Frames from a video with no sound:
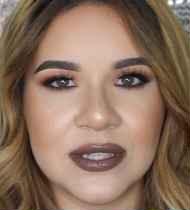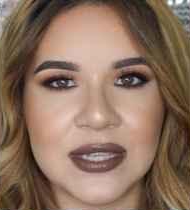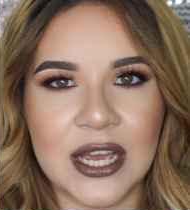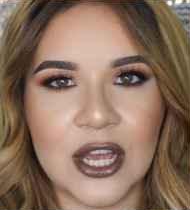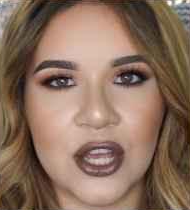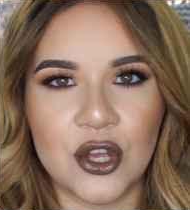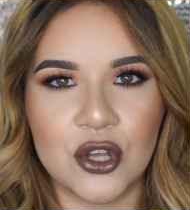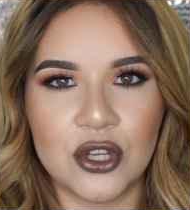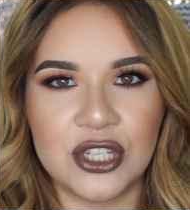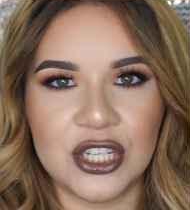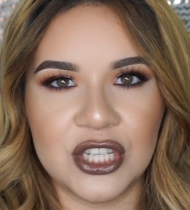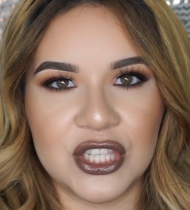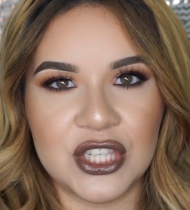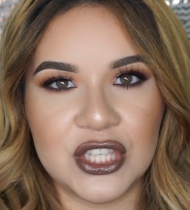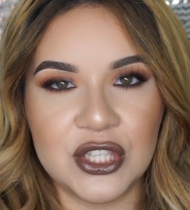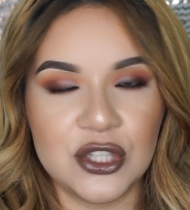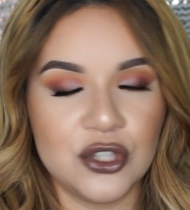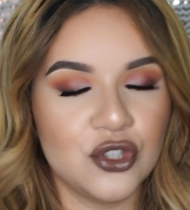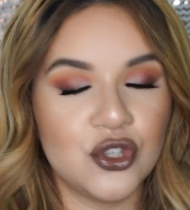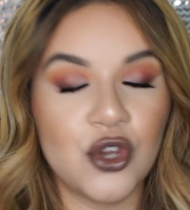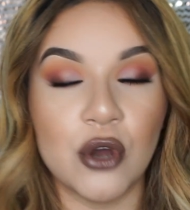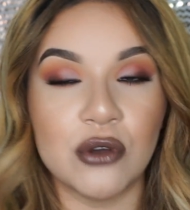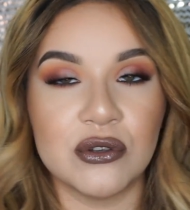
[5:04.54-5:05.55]
that just
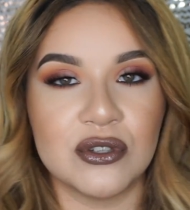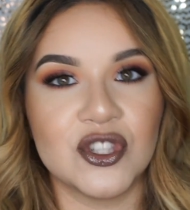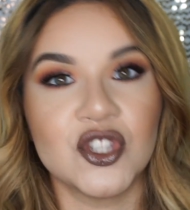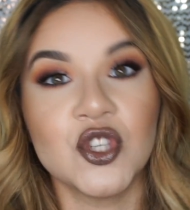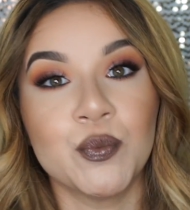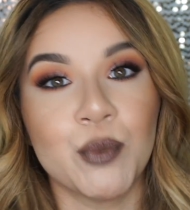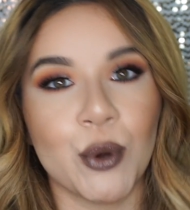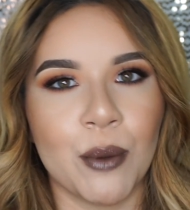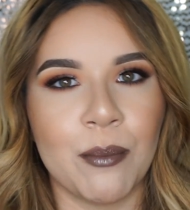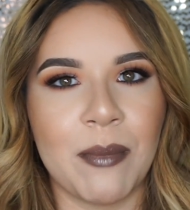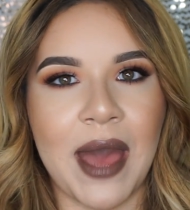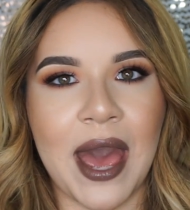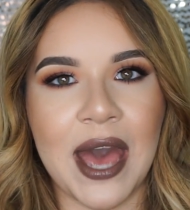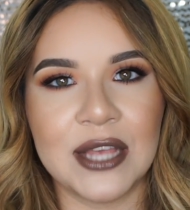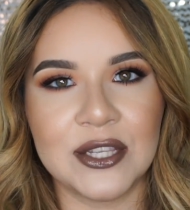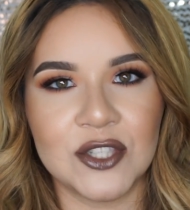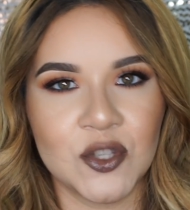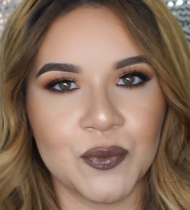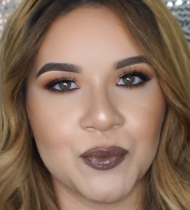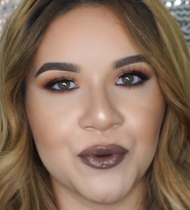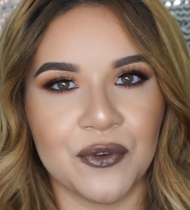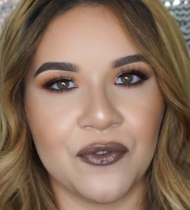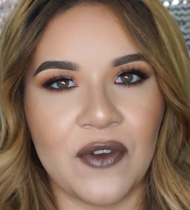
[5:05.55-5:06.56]
go super matte
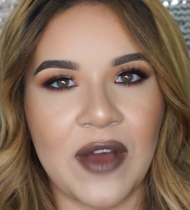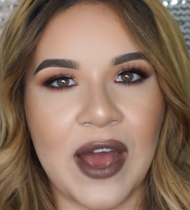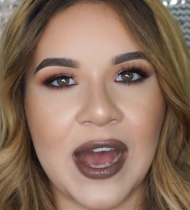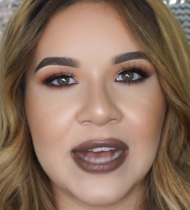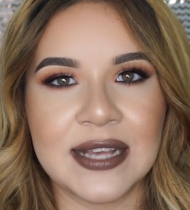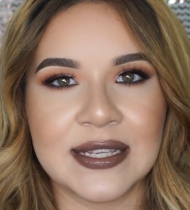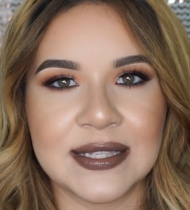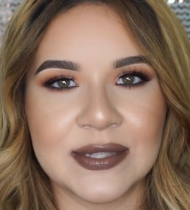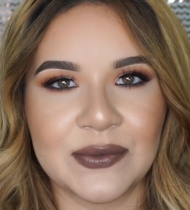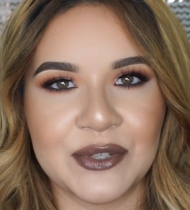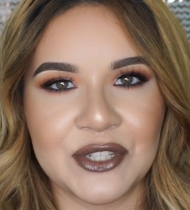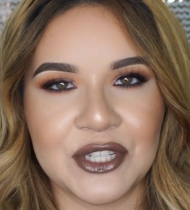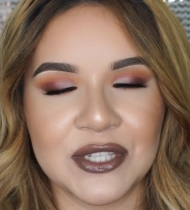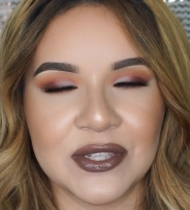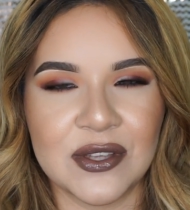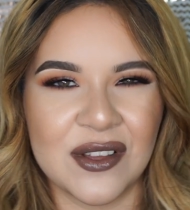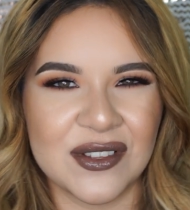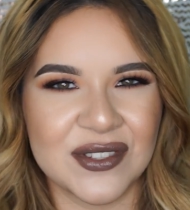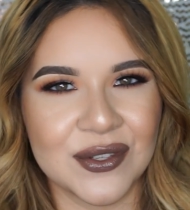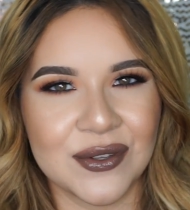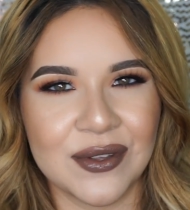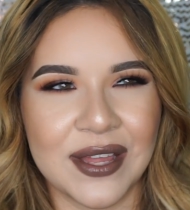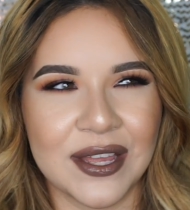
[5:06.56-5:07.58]
super fast, which is
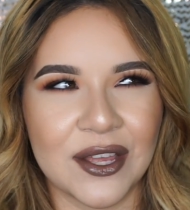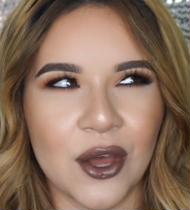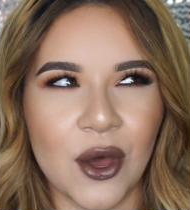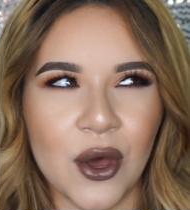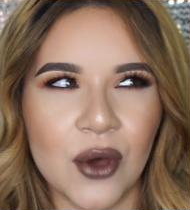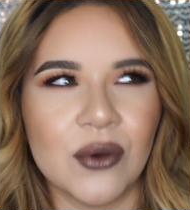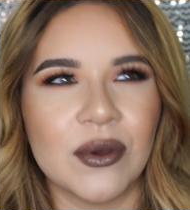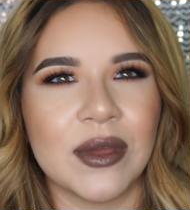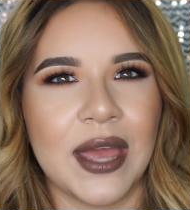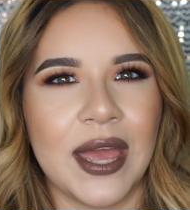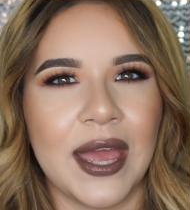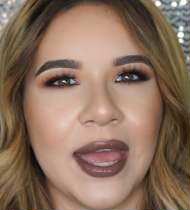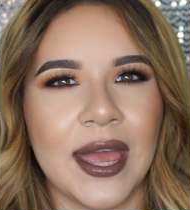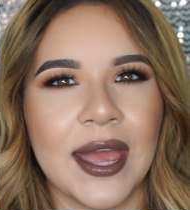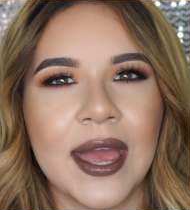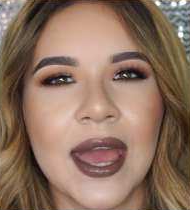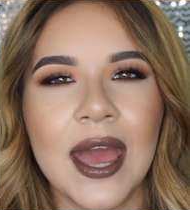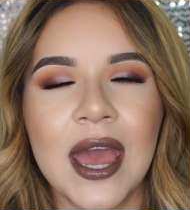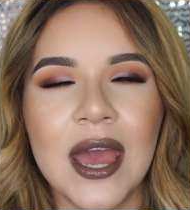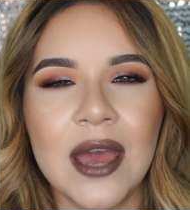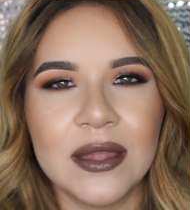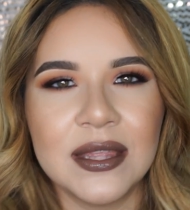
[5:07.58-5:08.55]
also like okay.